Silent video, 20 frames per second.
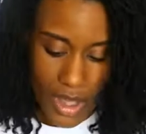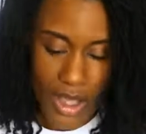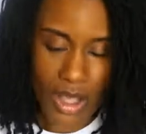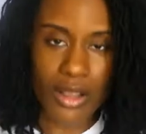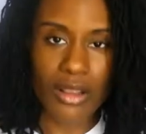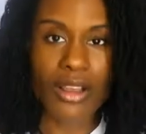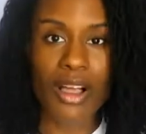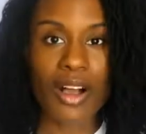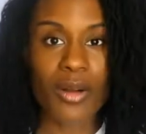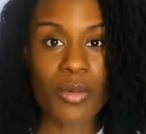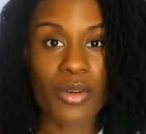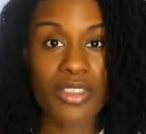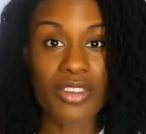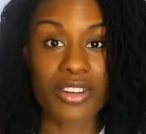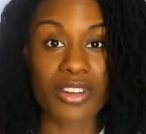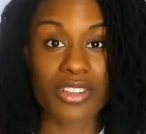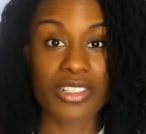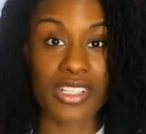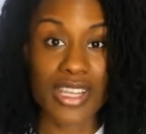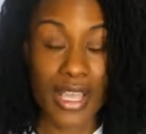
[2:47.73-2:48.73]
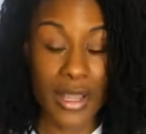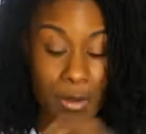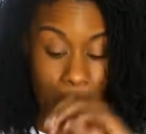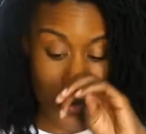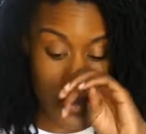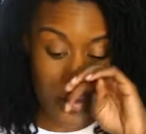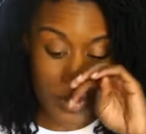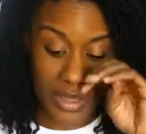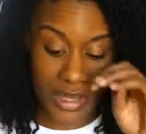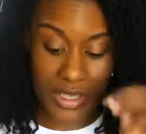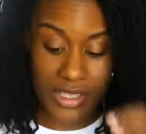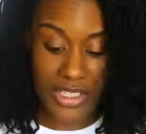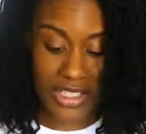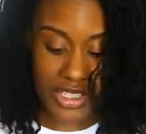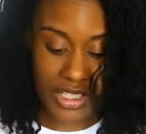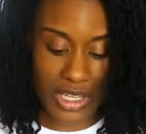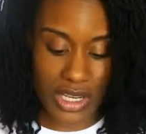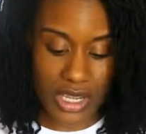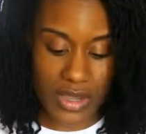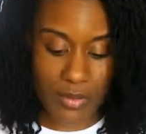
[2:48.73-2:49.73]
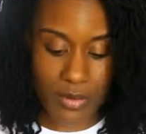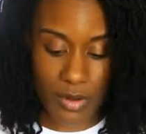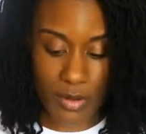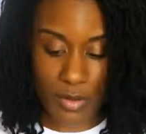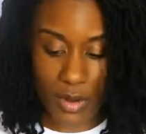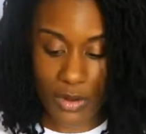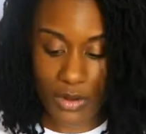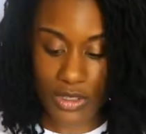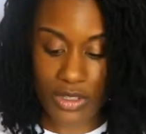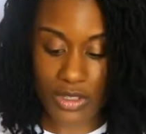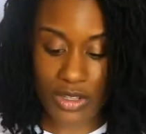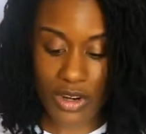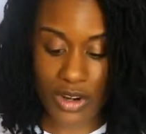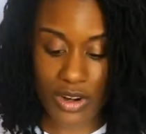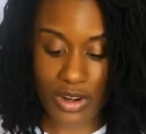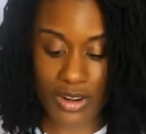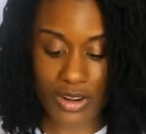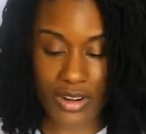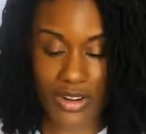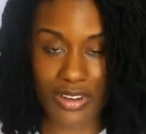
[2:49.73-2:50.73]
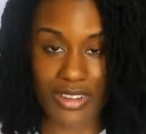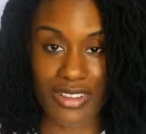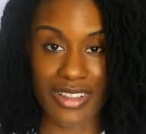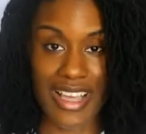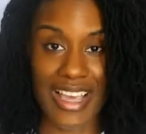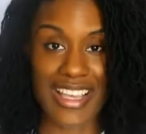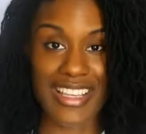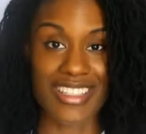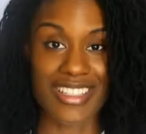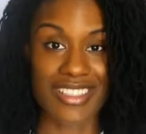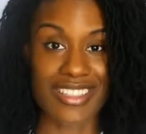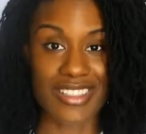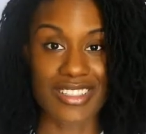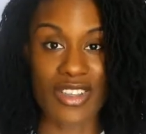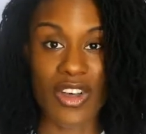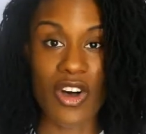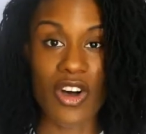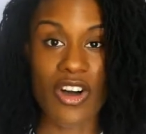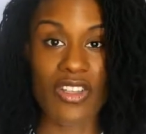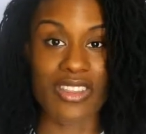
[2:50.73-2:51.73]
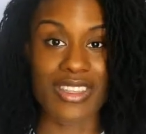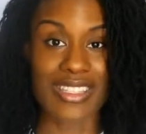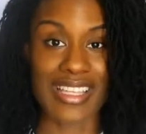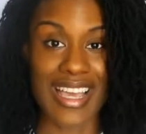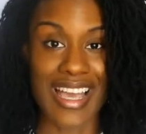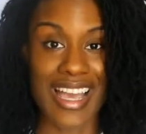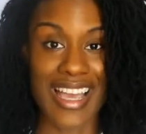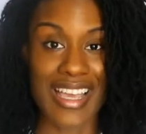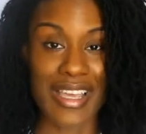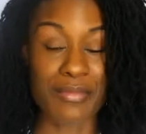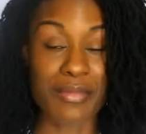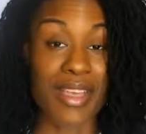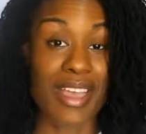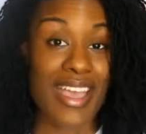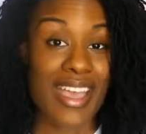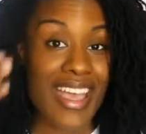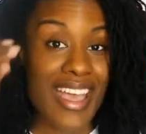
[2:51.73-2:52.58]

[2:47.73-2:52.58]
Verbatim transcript: along with her channel, but she promotes her lashes all the time,